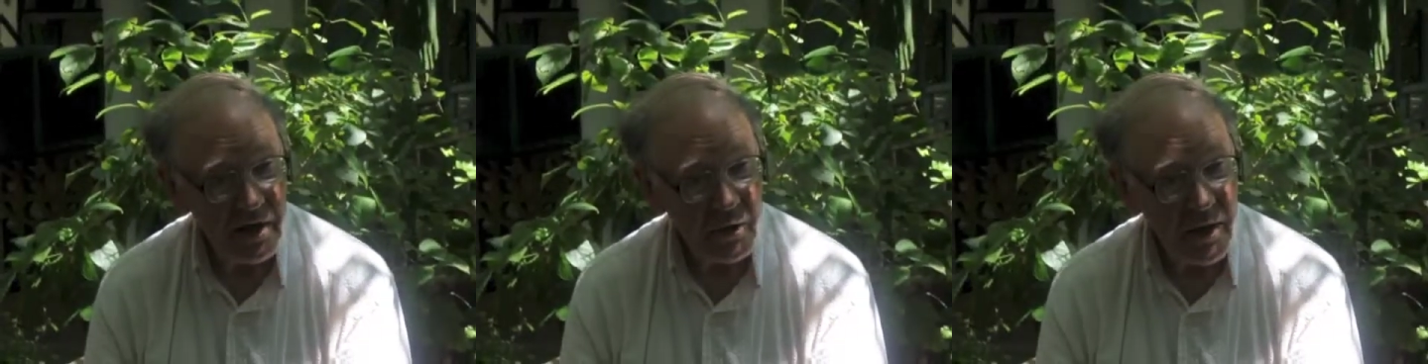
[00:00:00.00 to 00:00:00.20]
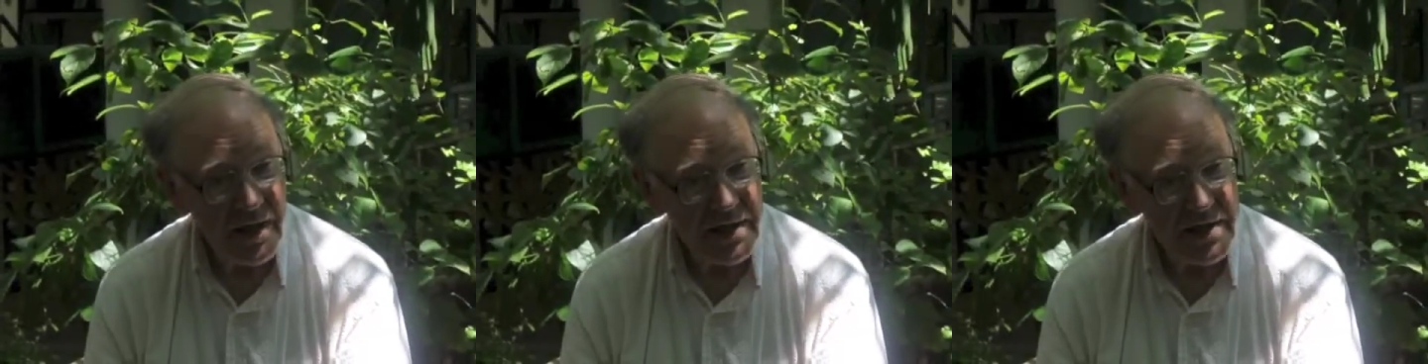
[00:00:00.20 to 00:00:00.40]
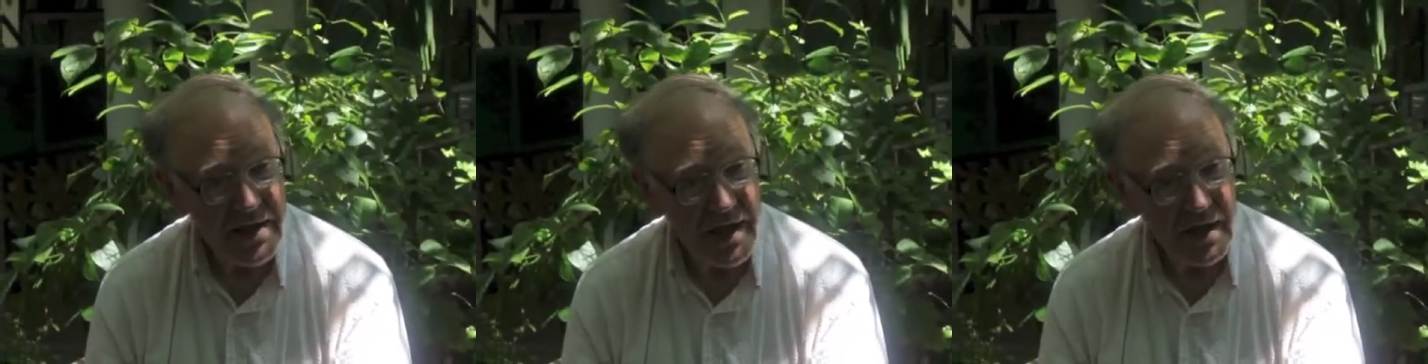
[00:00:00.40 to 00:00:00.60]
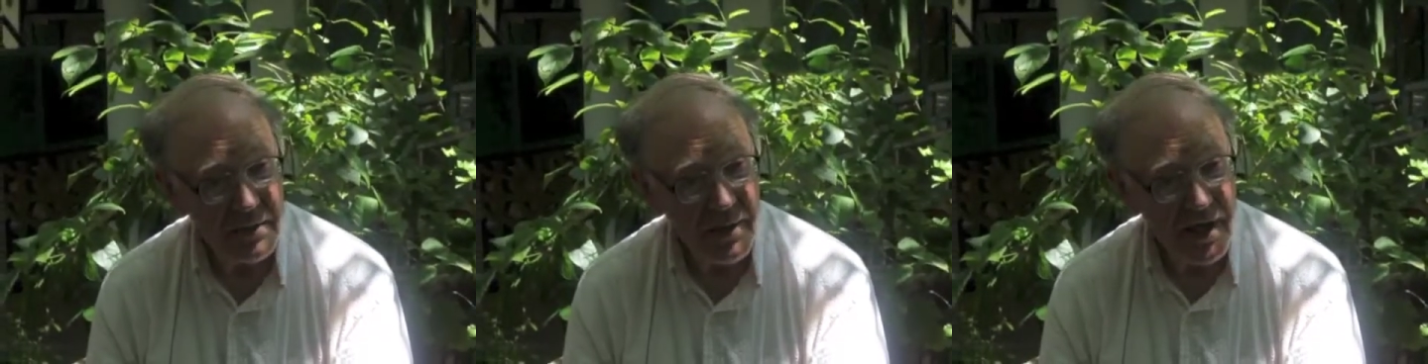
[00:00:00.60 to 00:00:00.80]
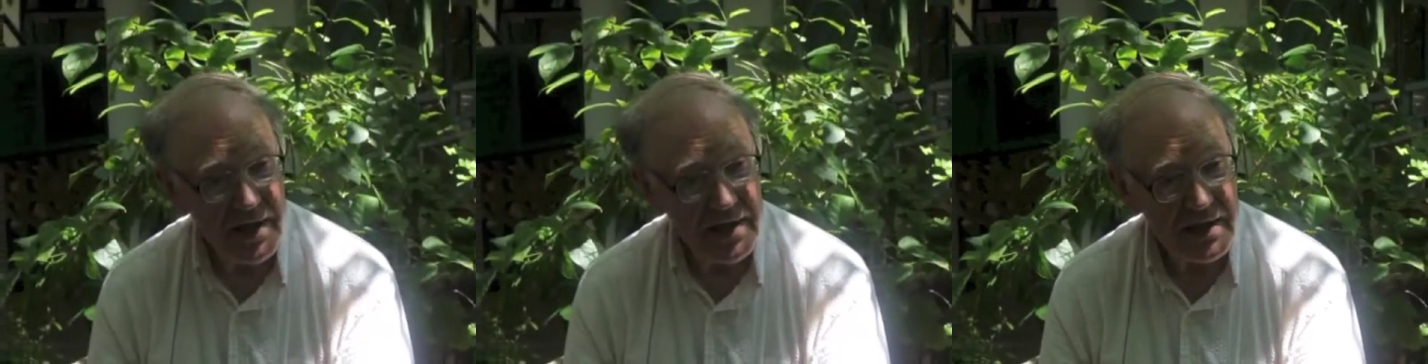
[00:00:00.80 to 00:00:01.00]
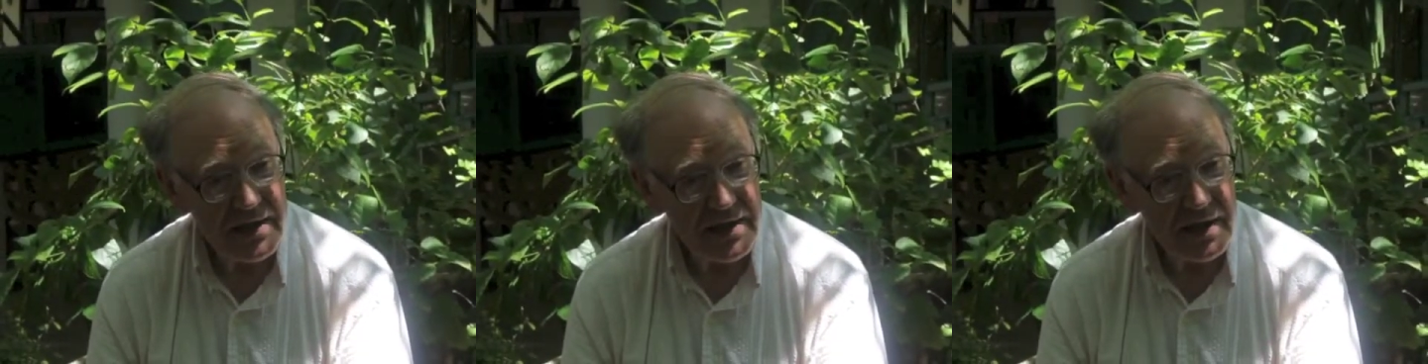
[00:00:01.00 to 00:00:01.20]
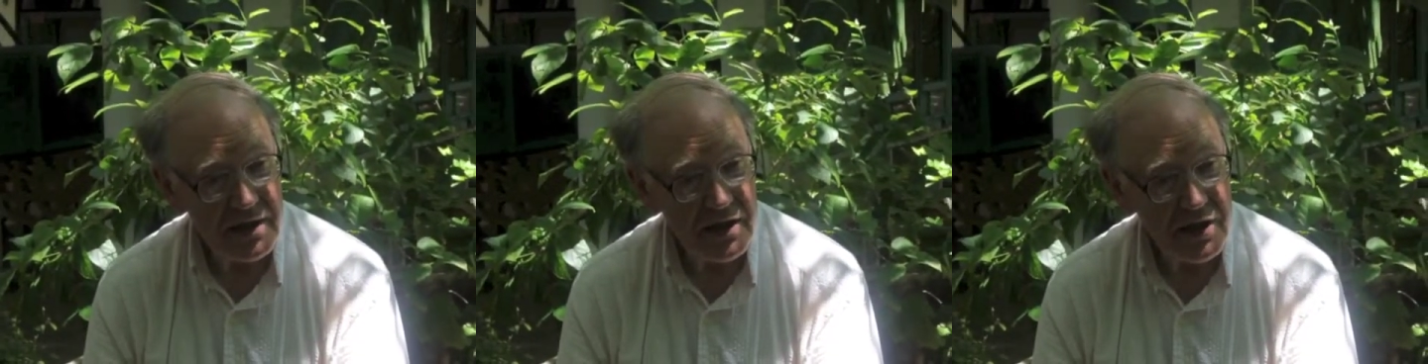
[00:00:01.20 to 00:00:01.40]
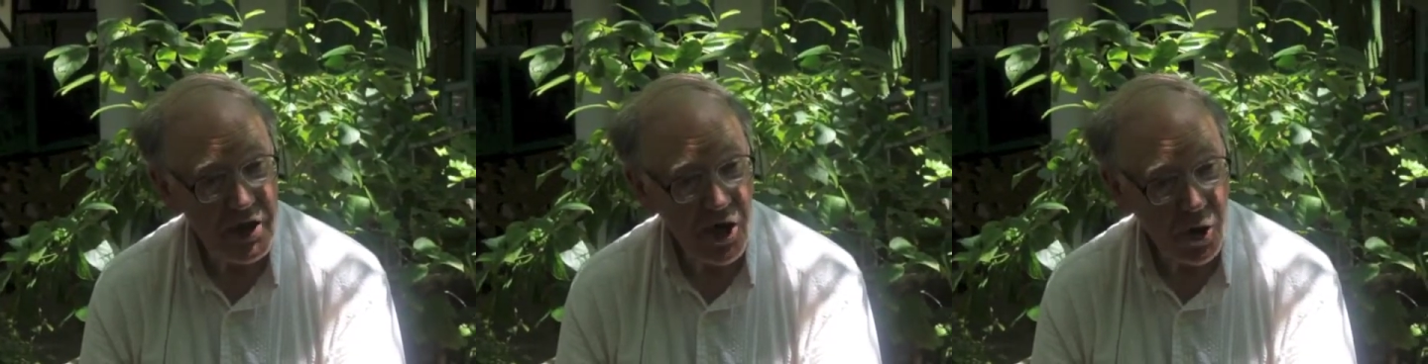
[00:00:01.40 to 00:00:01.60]
where snake bite is
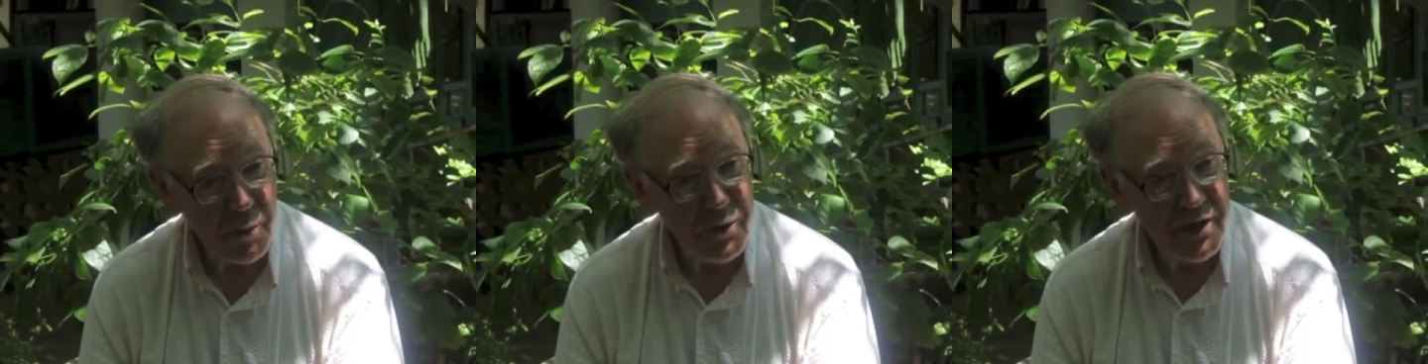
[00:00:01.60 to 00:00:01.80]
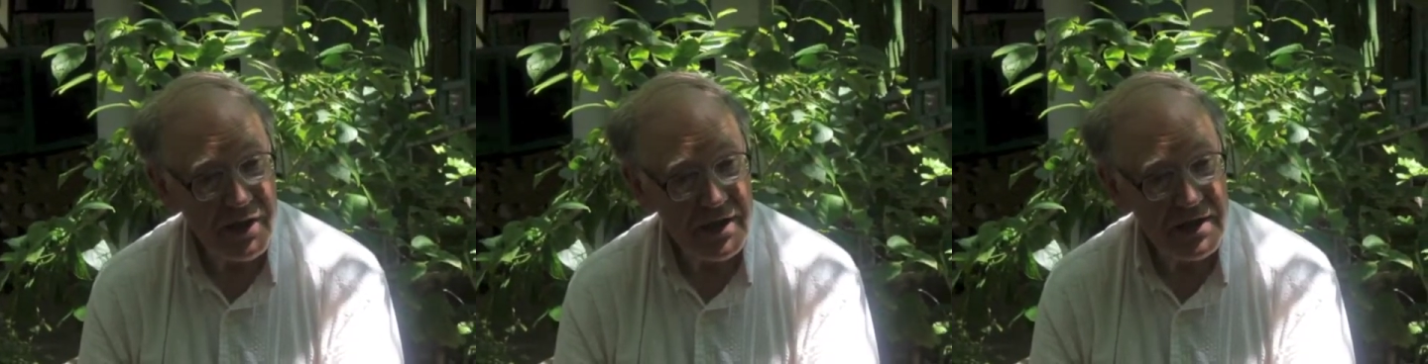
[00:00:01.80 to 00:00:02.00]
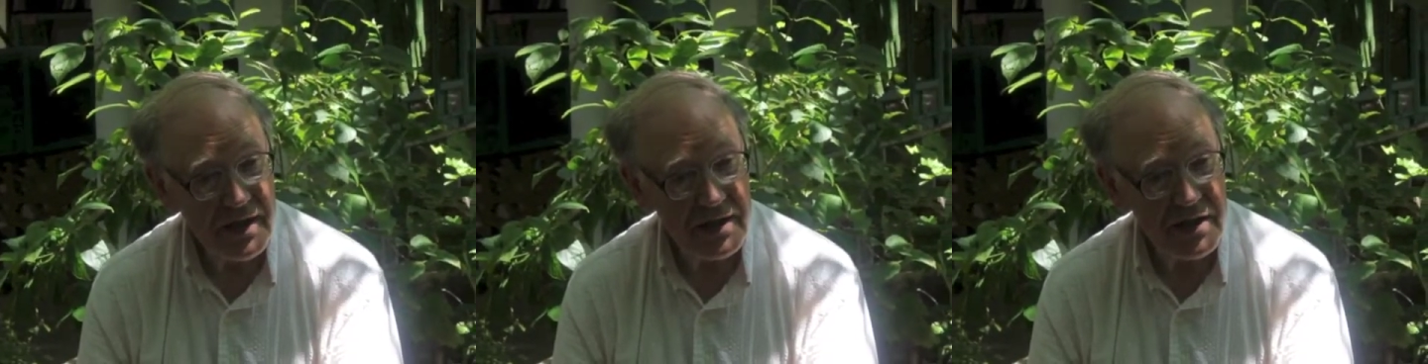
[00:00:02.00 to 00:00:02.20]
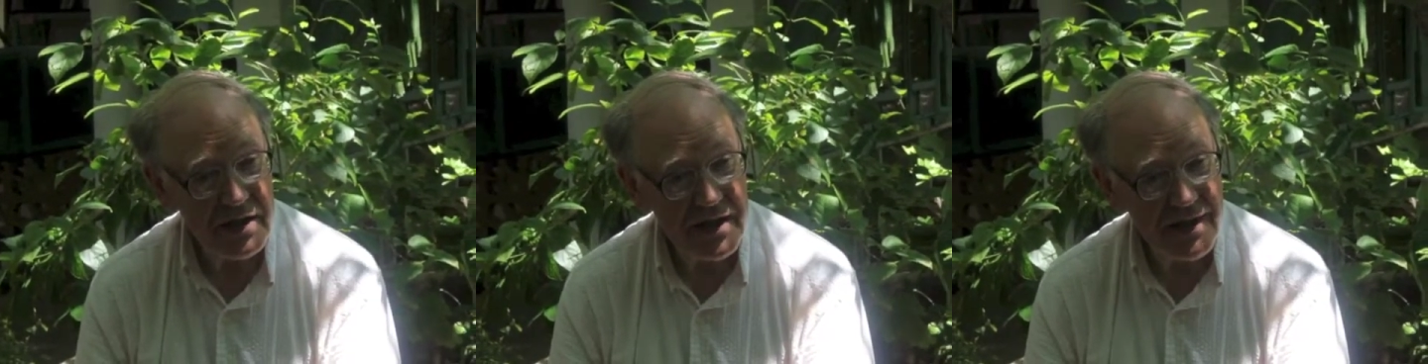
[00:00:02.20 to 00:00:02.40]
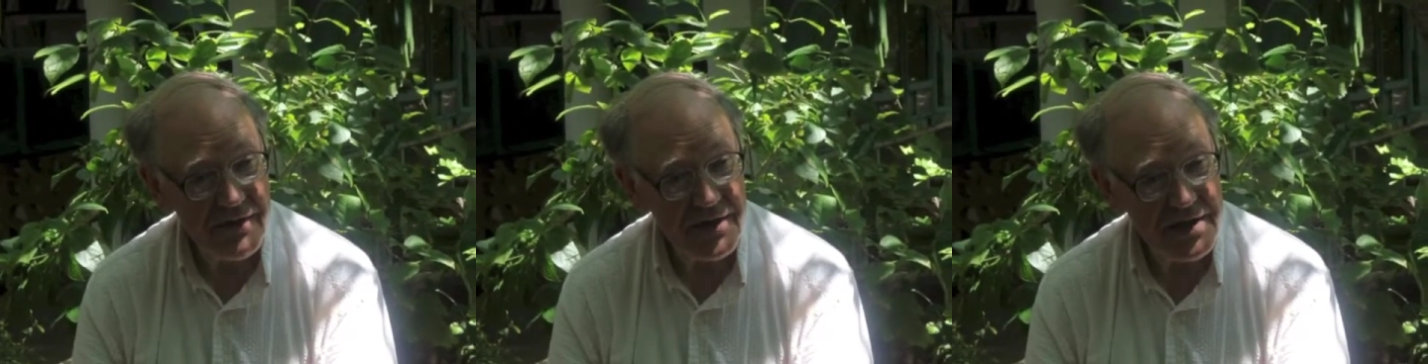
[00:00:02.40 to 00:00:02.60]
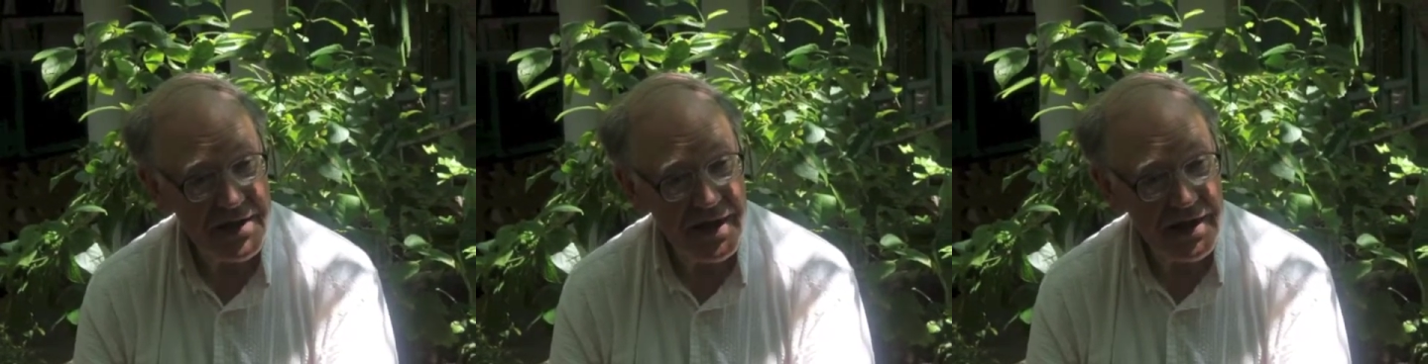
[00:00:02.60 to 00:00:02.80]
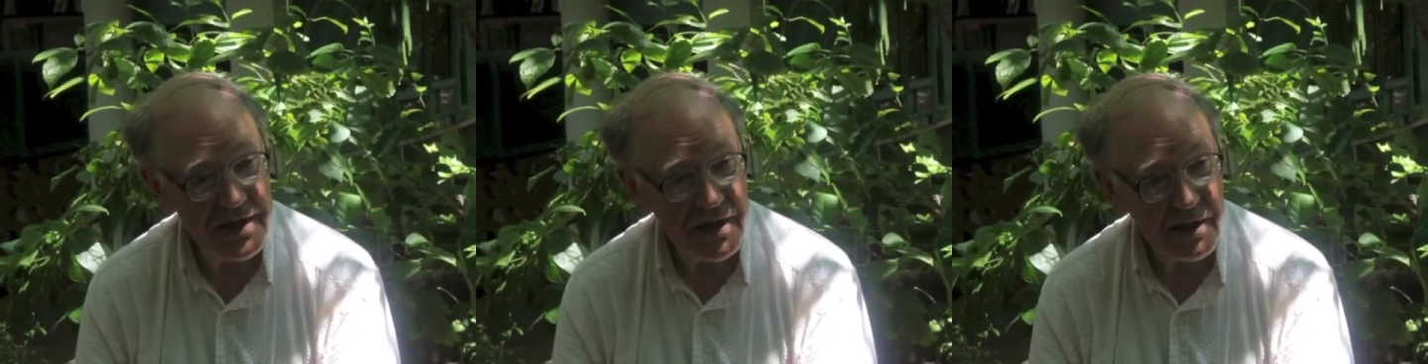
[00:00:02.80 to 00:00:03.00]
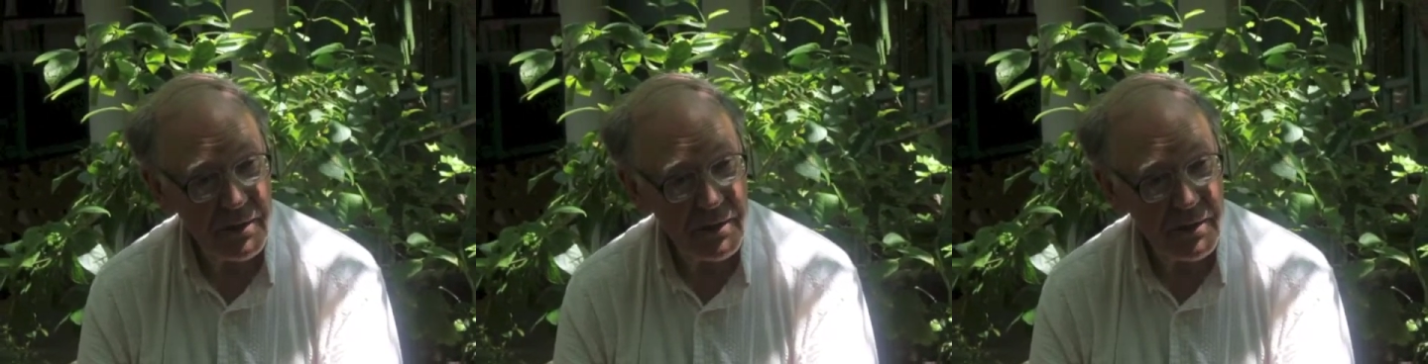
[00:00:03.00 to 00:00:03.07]
such a common and such a devastating